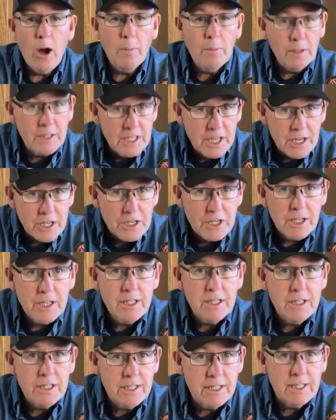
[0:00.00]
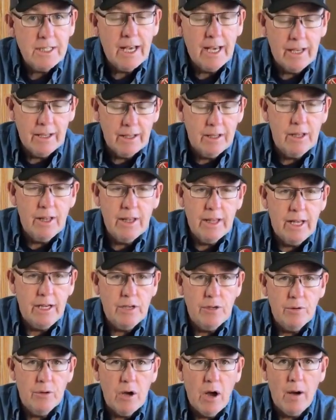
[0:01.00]
competitions. They
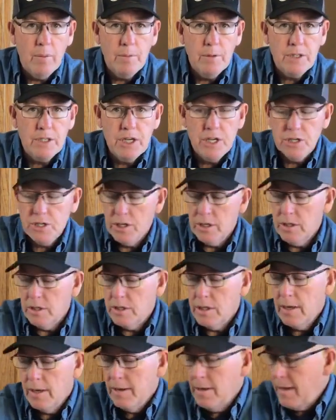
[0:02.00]
they do competitions.